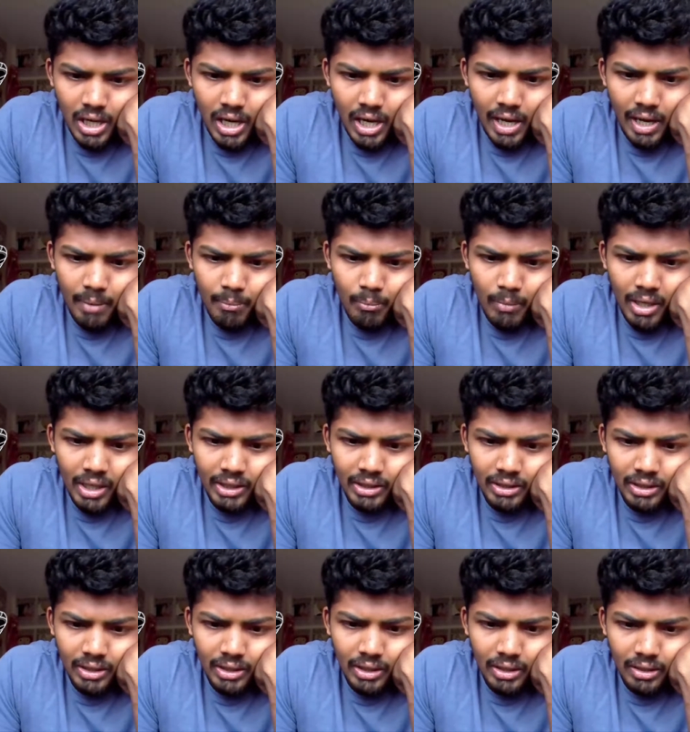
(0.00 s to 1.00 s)
I
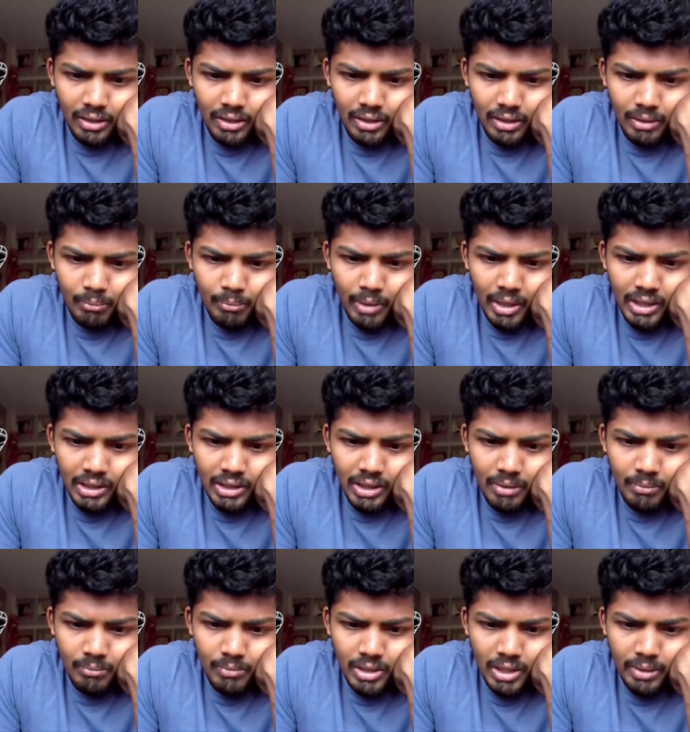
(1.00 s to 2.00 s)
make uh, make
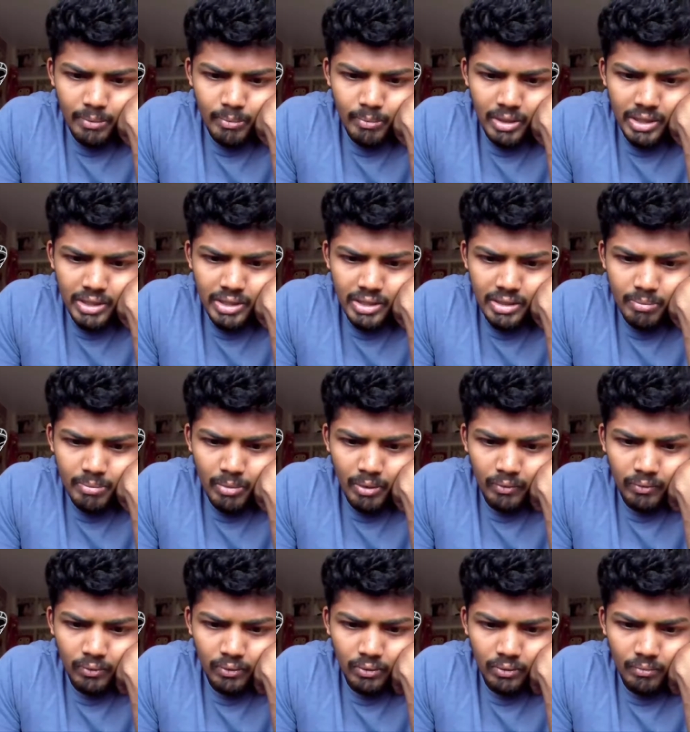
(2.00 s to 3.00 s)
them 10 minutes
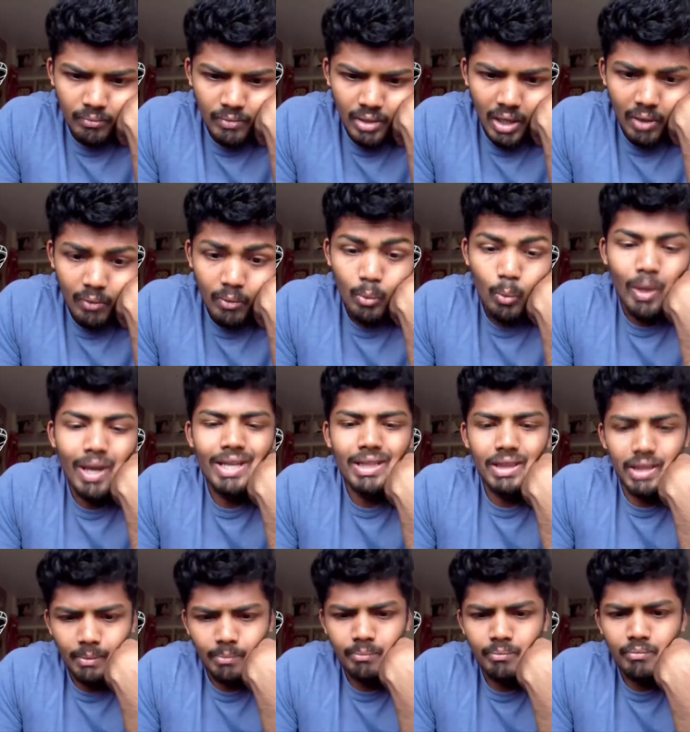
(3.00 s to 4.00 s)
before I will wake
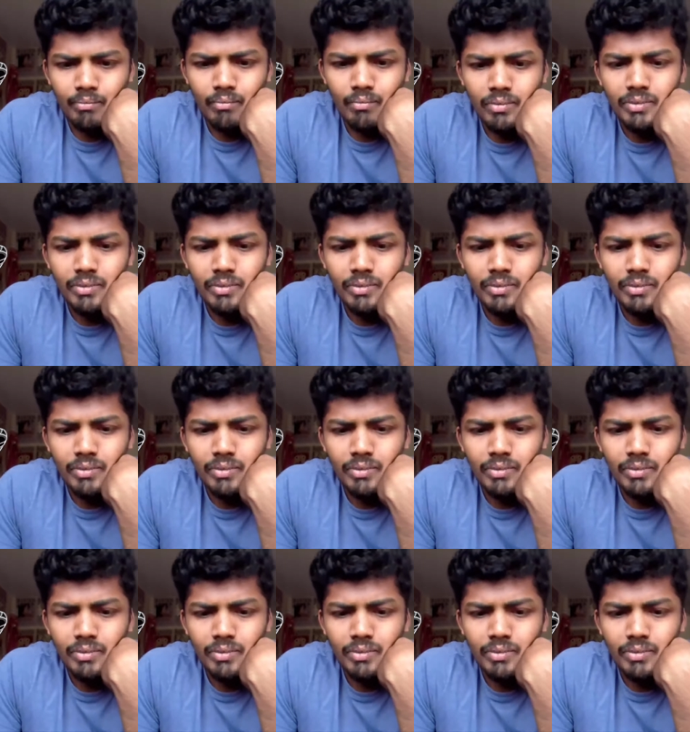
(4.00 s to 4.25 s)
them